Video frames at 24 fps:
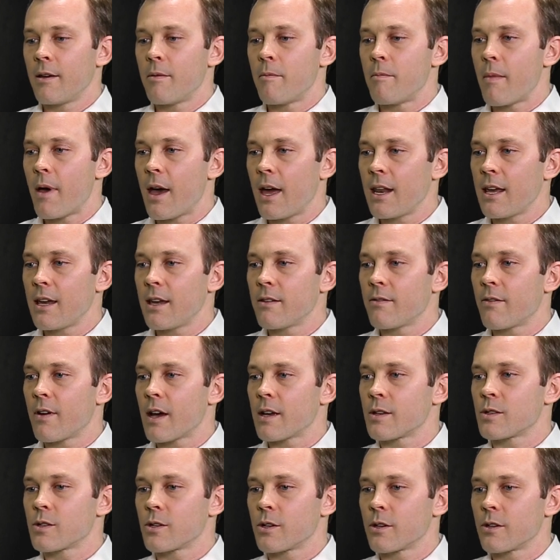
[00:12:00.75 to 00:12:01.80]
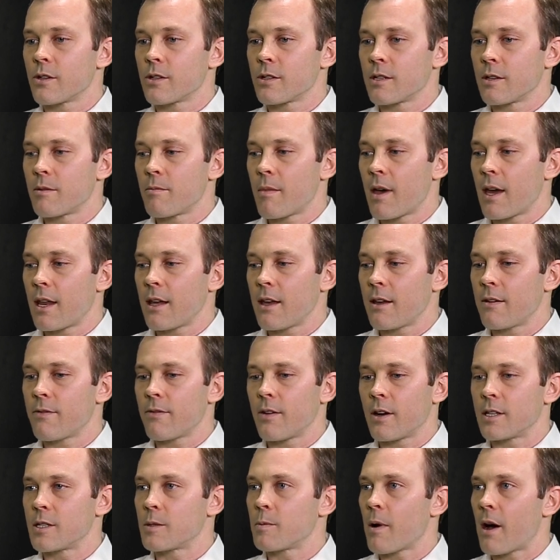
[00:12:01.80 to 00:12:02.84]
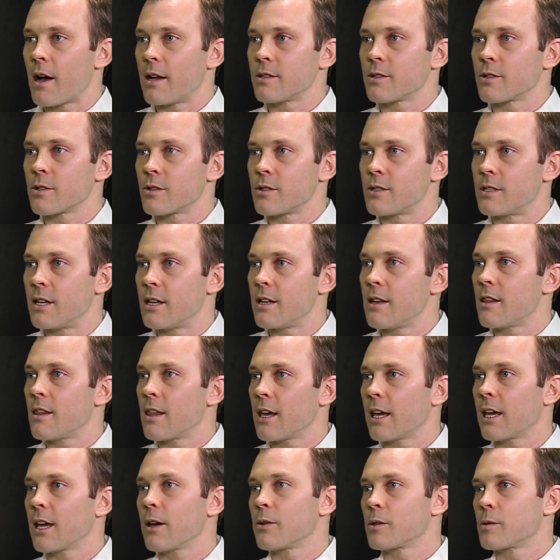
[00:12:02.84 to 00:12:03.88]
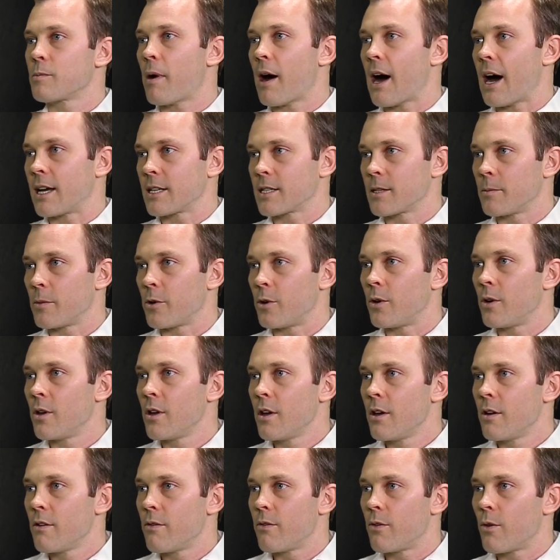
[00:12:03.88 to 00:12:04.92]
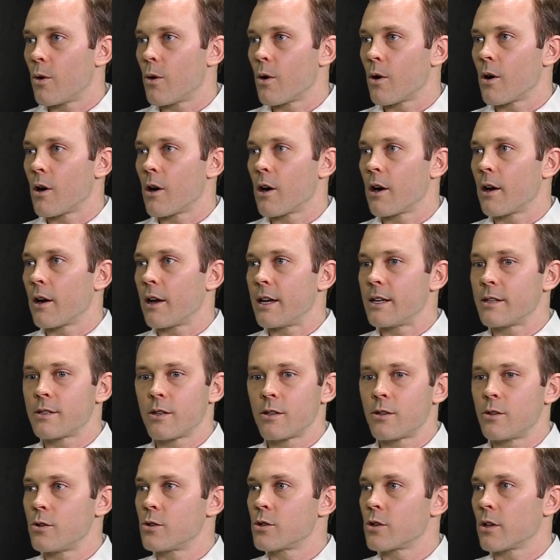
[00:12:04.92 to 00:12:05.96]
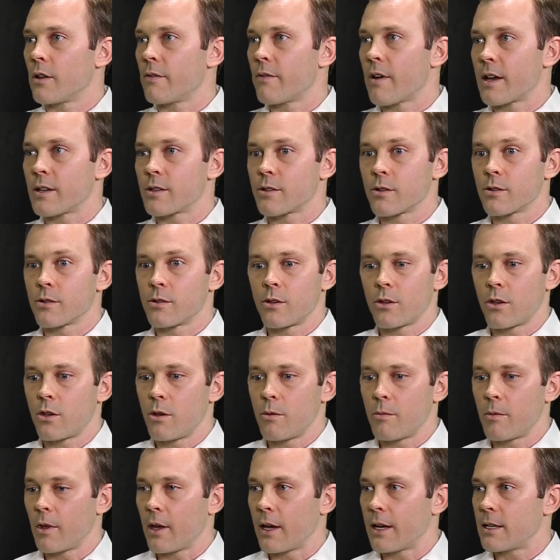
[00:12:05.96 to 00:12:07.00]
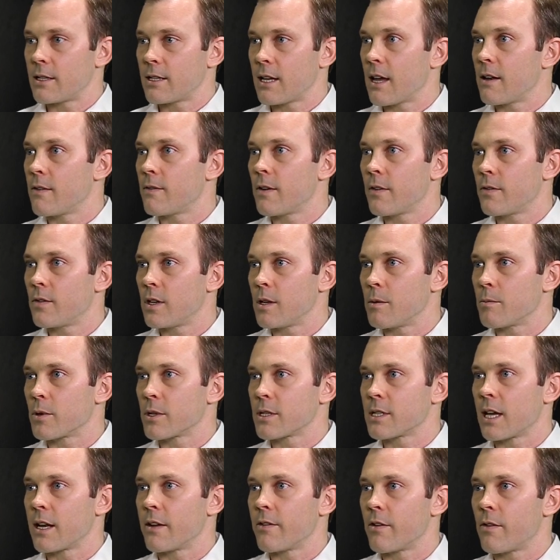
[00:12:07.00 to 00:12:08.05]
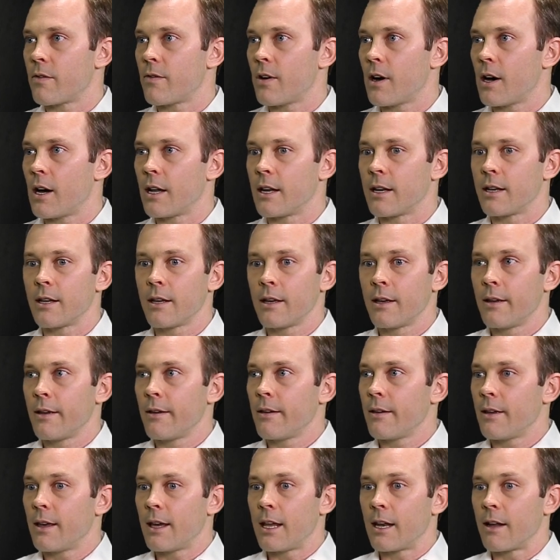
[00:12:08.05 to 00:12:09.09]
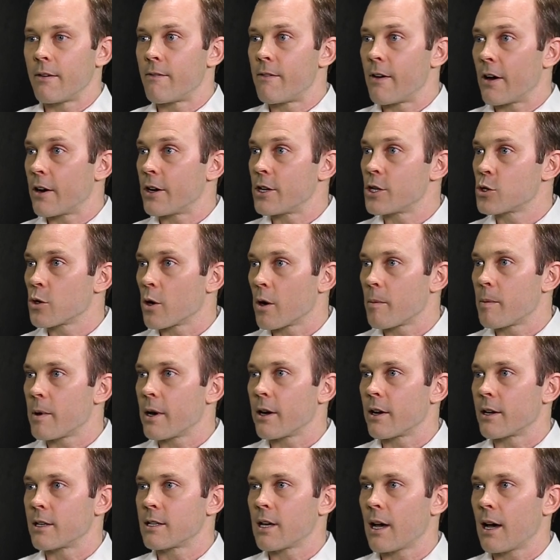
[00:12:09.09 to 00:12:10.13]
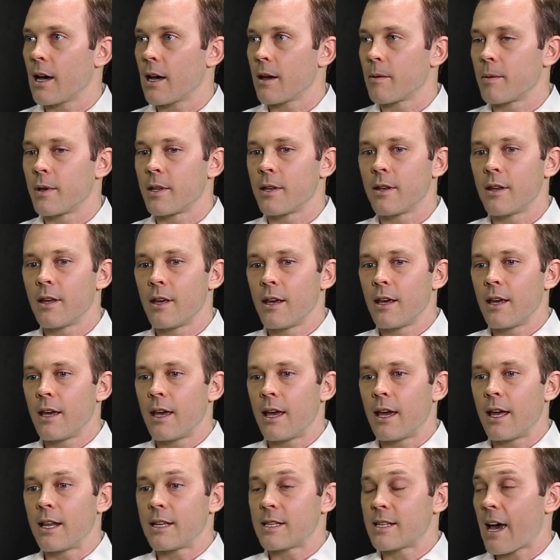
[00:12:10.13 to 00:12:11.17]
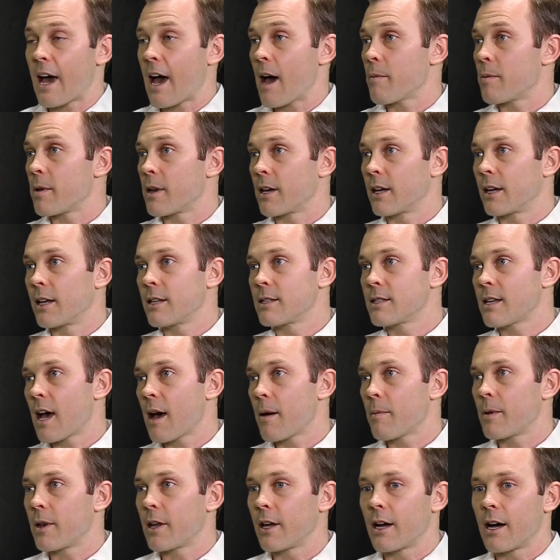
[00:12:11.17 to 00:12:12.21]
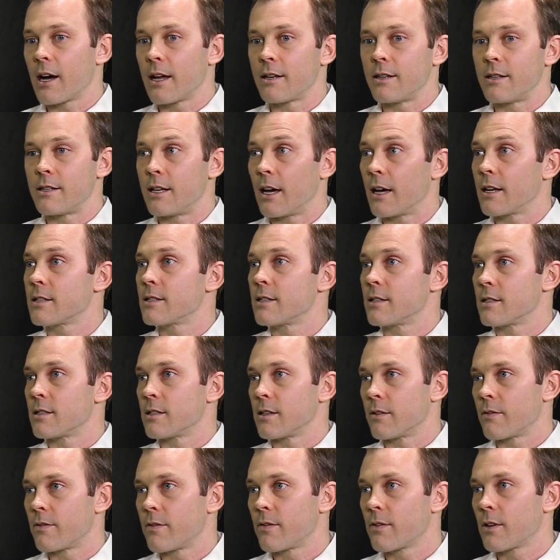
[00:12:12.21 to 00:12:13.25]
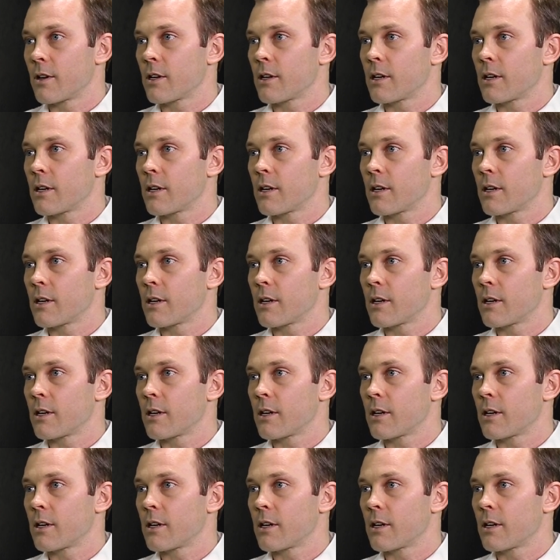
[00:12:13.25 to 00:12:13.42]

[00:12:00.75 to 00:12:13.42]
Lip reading: many investors and many fund sponsors didn't think it was possible for institutional investors to accumulate 10-15% of a fund in a very short period of time. And it's happening. And it's happening on dozens of